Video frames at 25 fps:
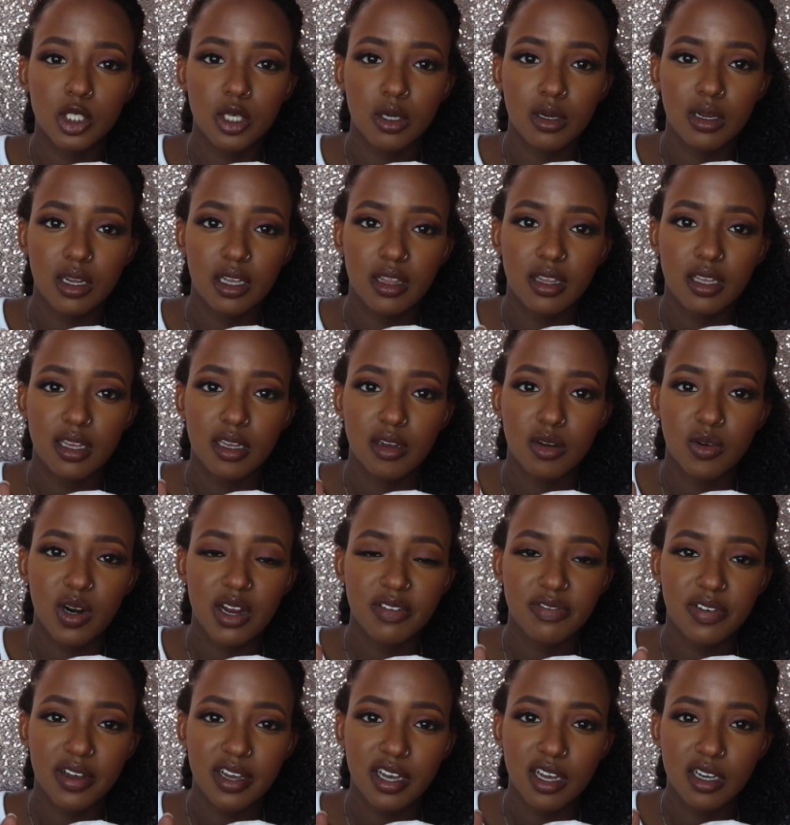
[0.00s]
chocolate thing,
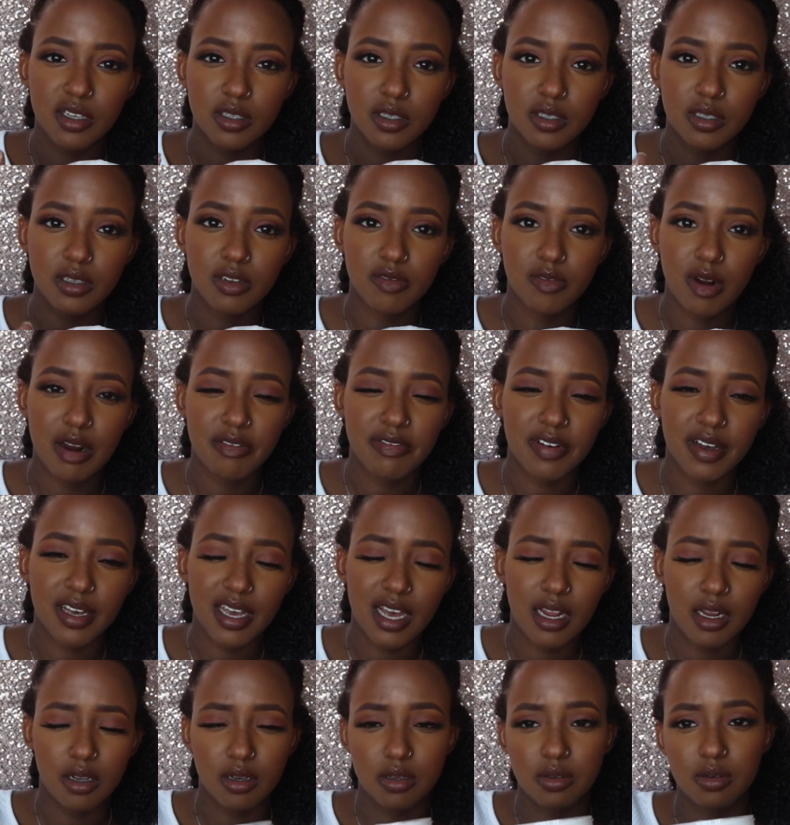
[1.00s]
Raffaello,
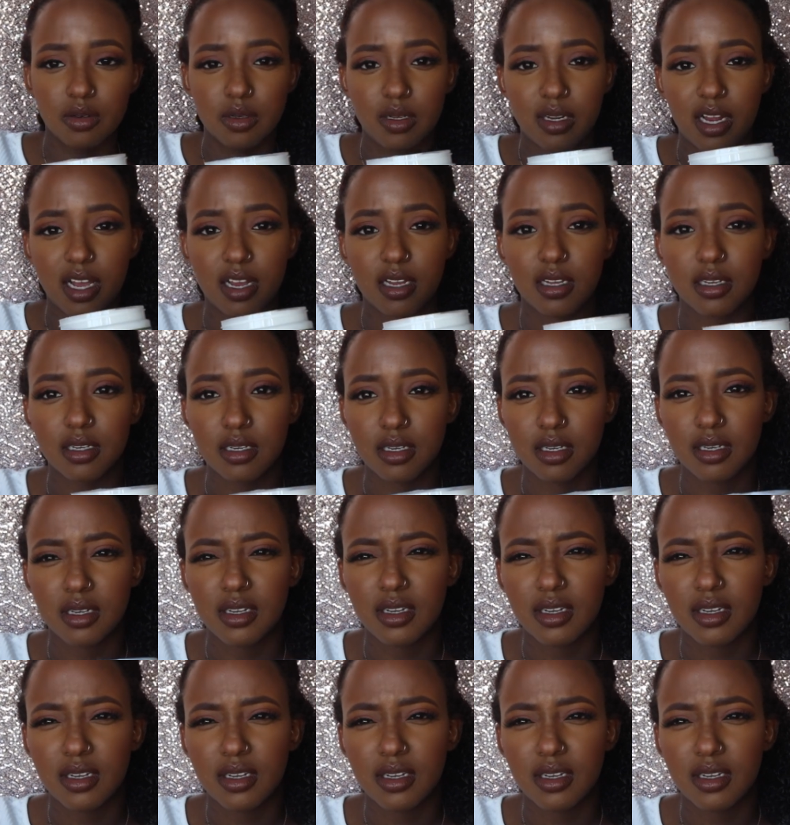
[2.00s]
like,